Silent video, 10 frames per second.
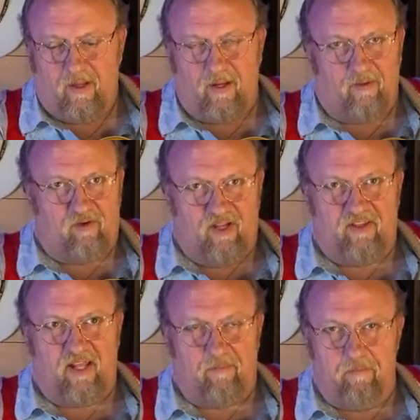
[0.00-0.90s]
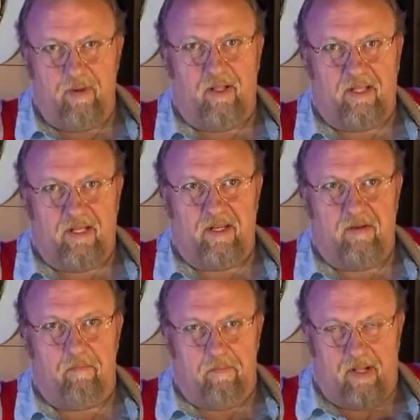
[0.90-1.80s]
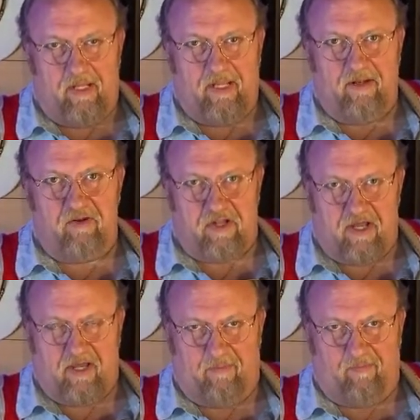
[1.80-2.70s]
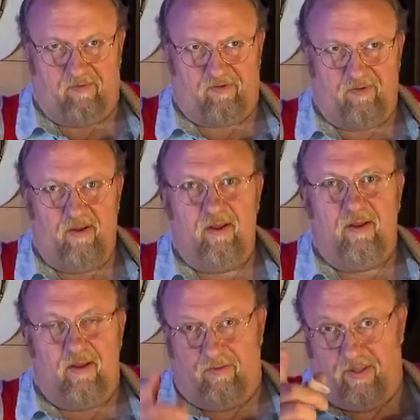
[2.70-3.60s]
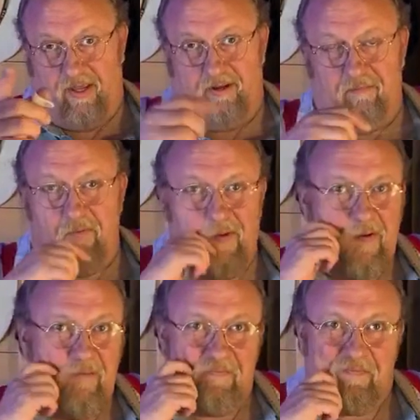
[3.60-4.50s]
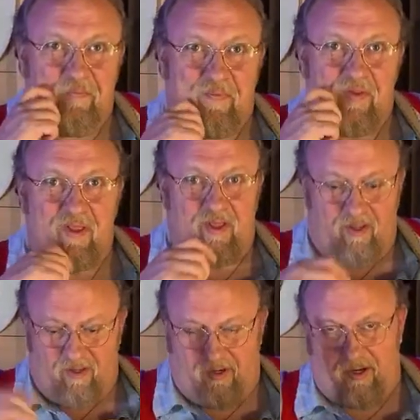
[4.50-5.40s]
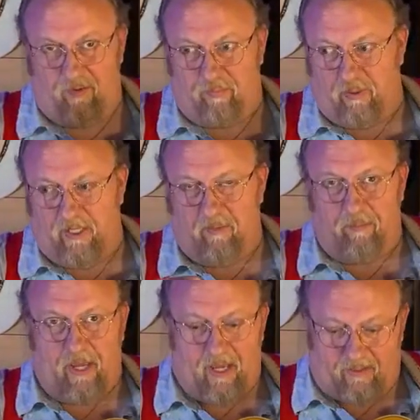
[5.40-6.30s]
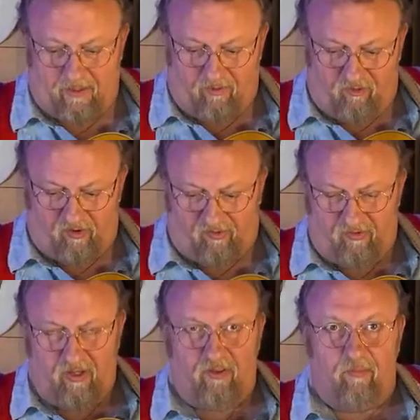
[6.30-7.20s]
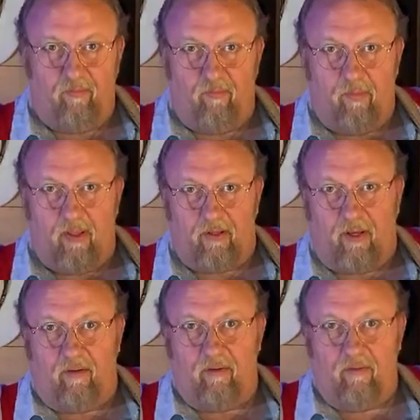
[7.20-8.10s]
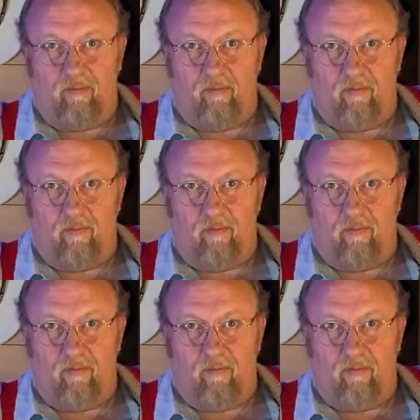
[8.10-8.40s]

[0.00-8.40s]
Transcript: I did that a million, million times. And then I played it back and just did the melody. Oh.